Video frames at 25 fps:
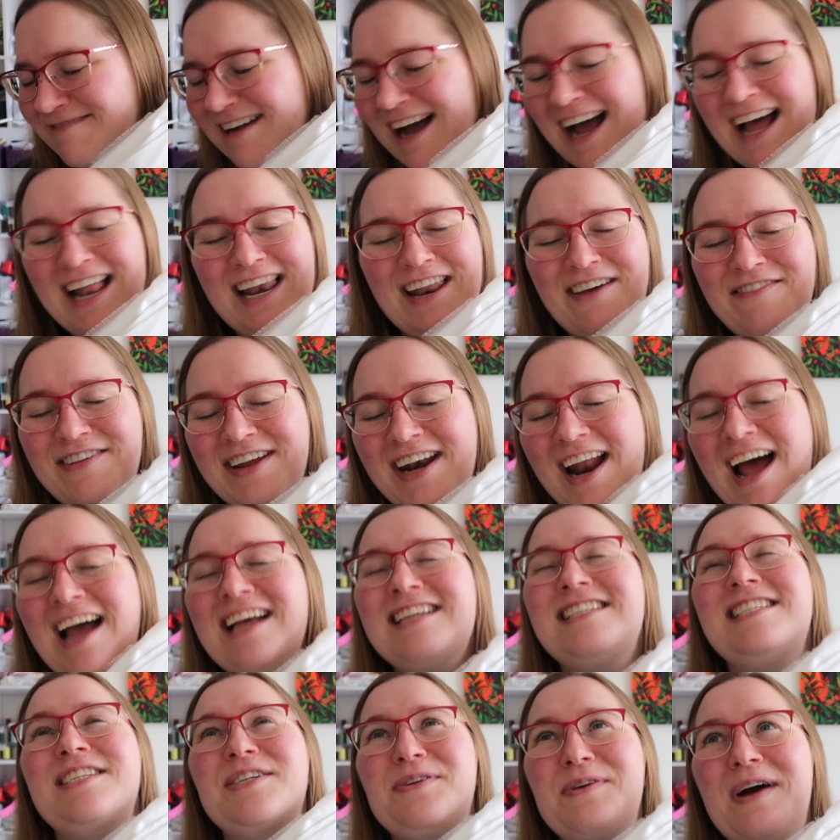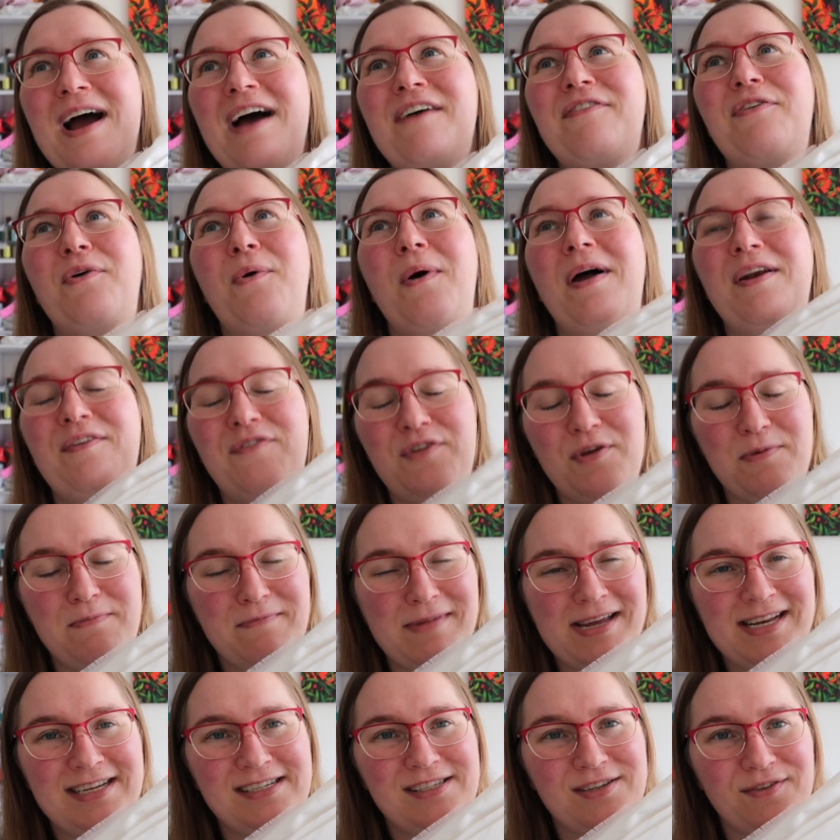I love it. I still have quite a few
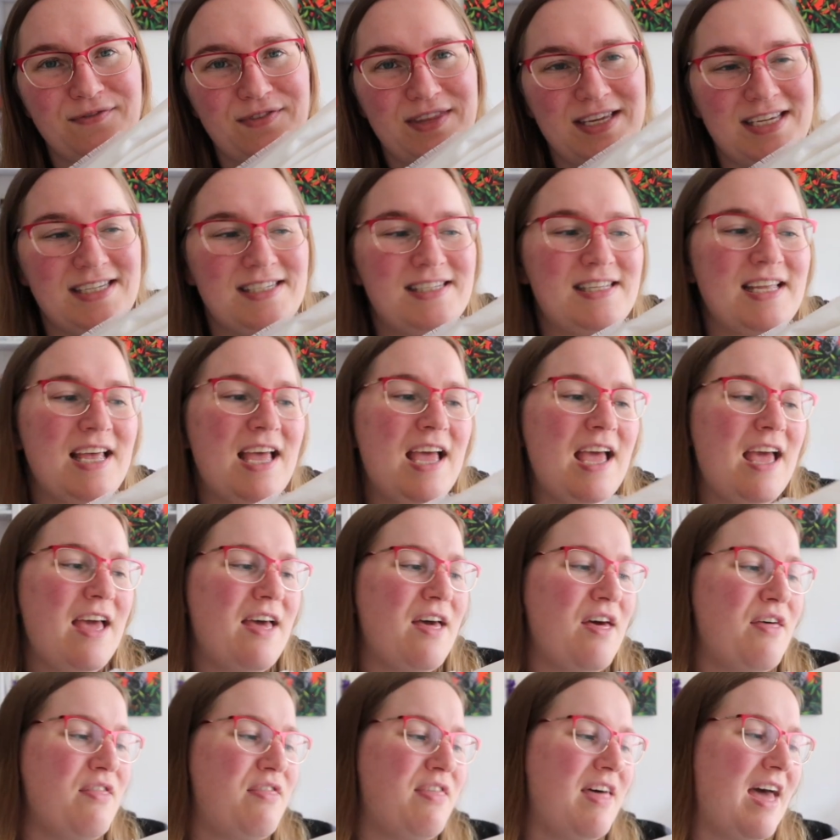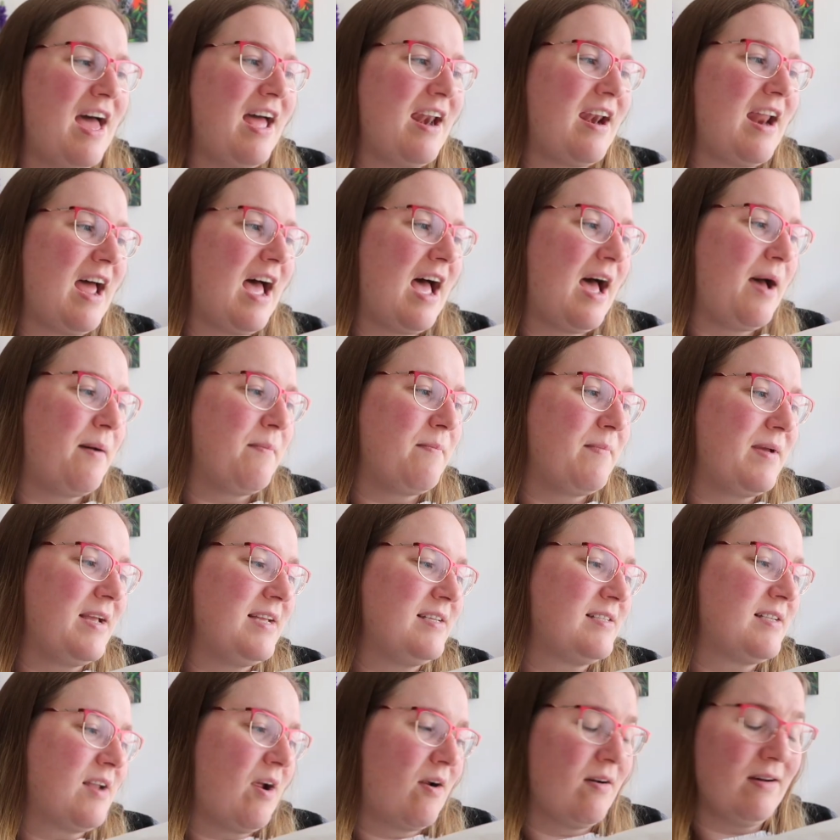meters of this that
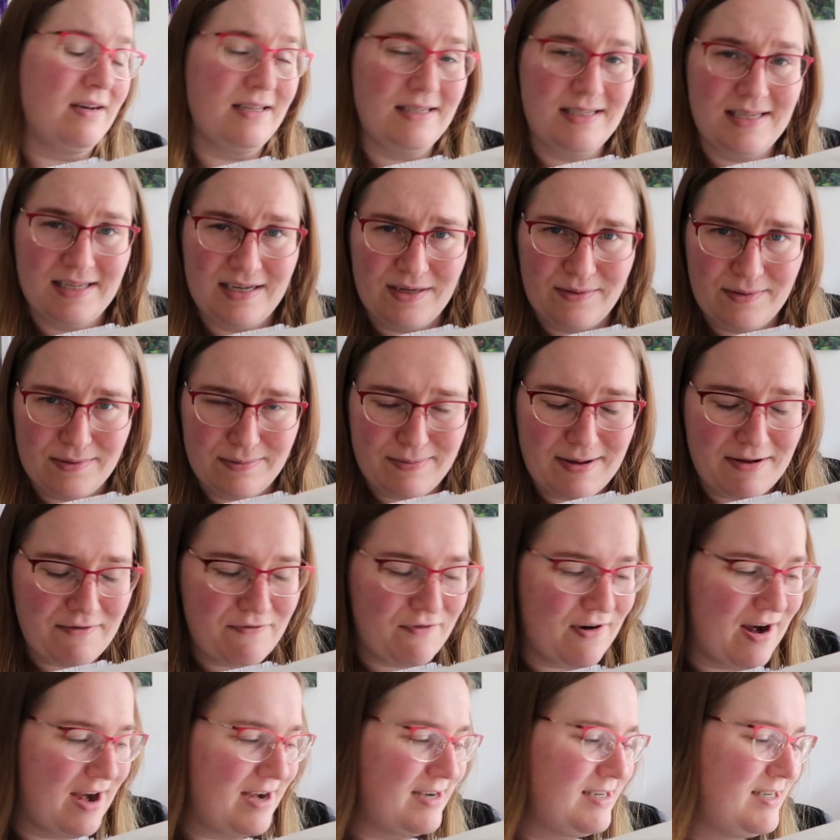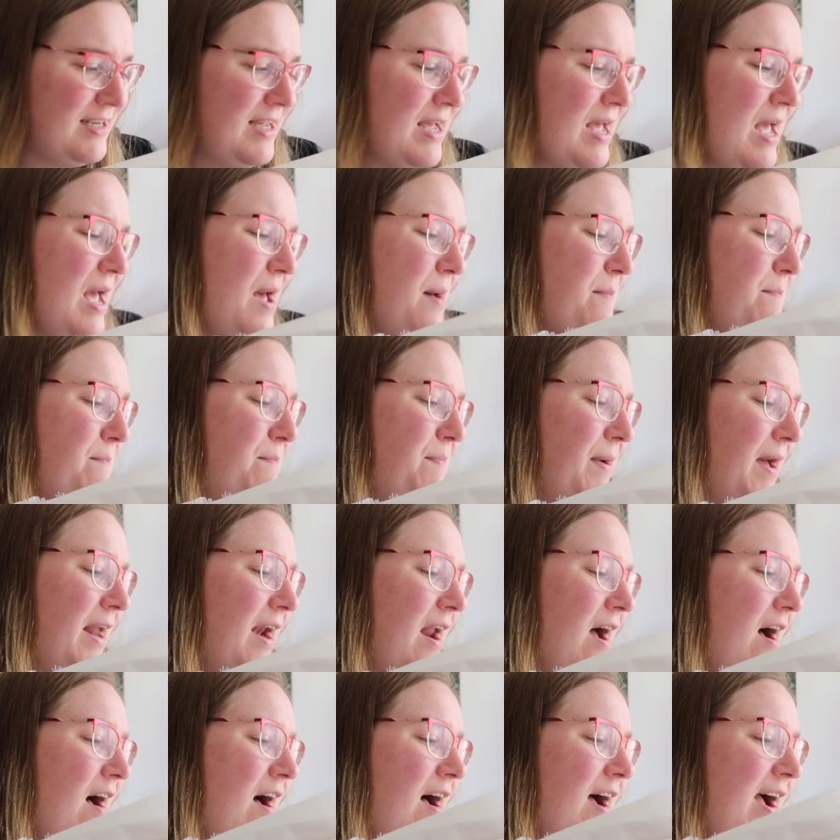is currently sitting with my friend.
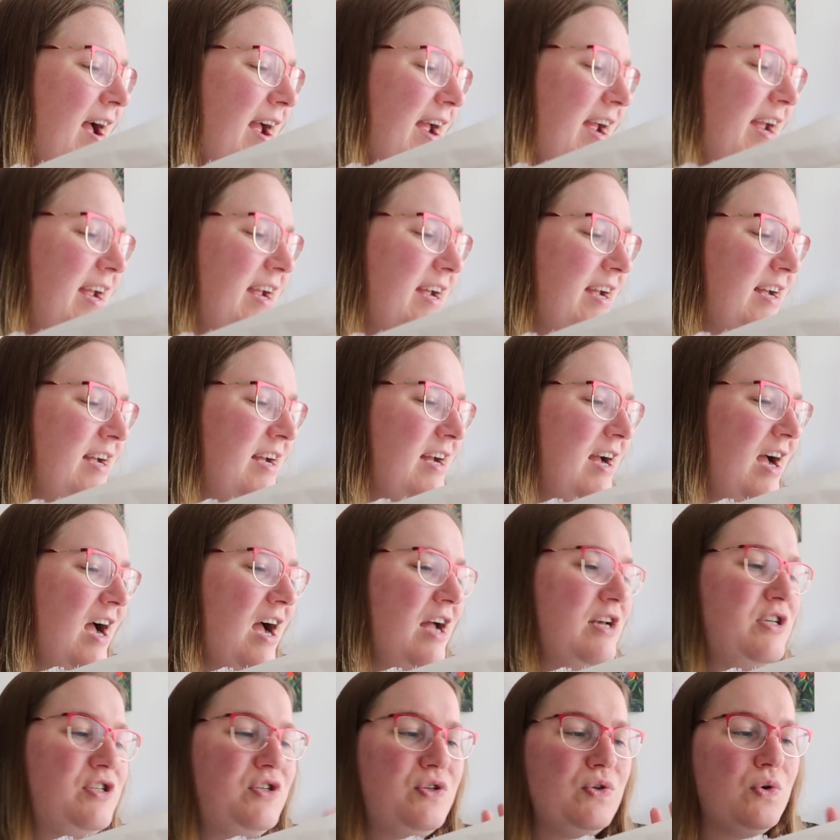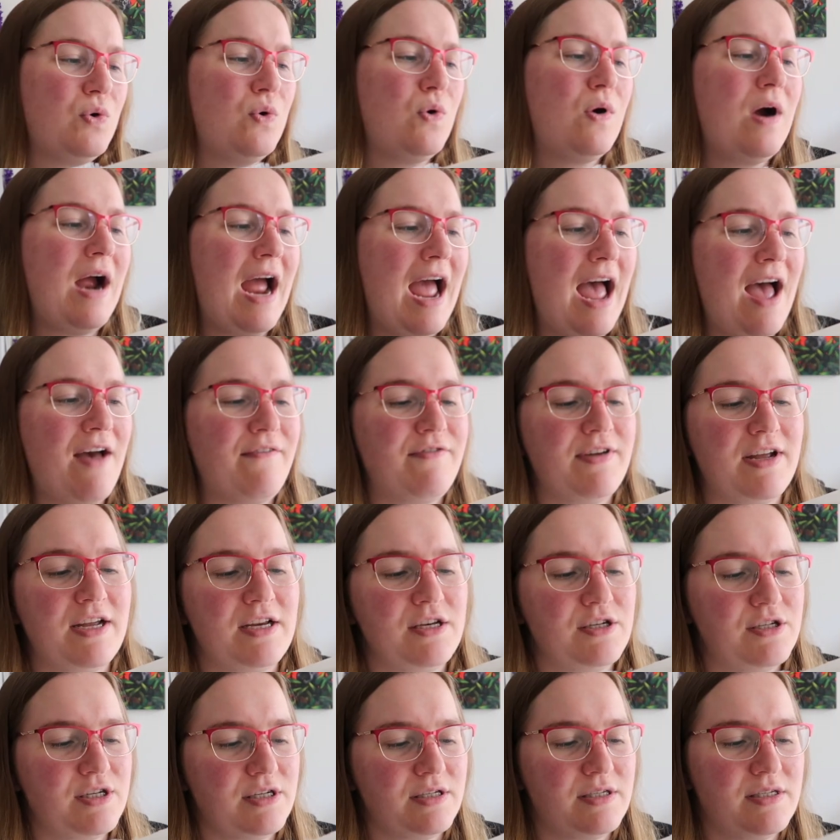But I adore
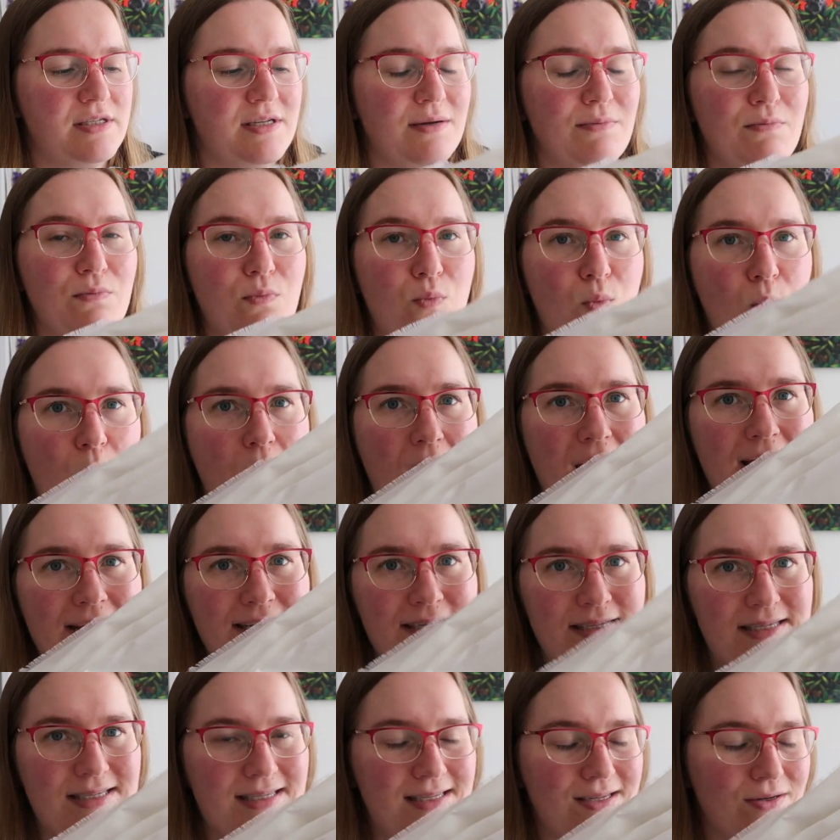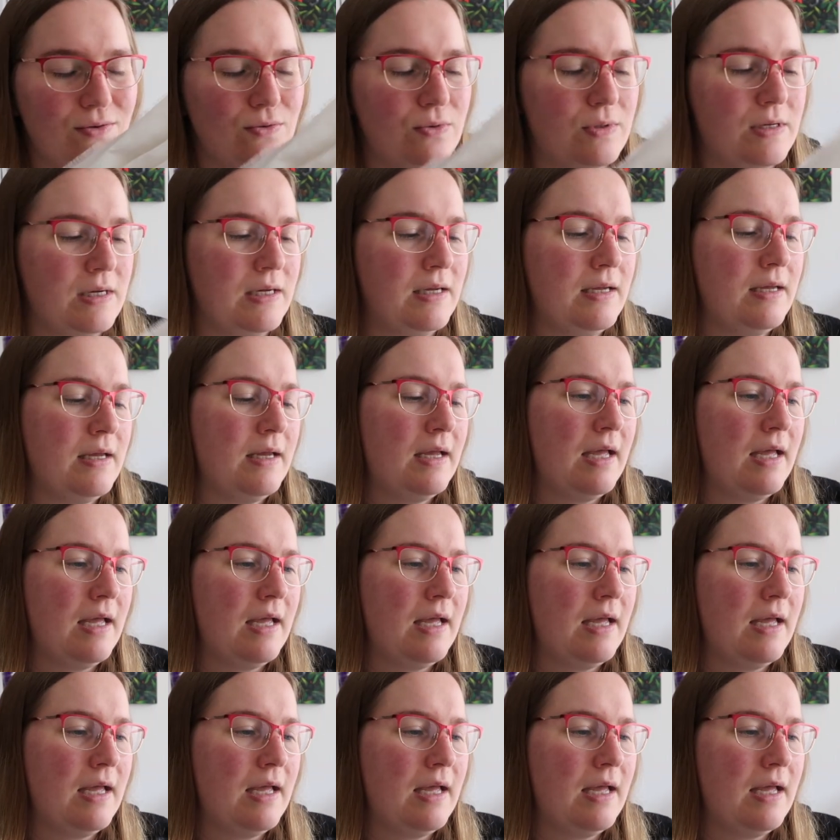having just some white silk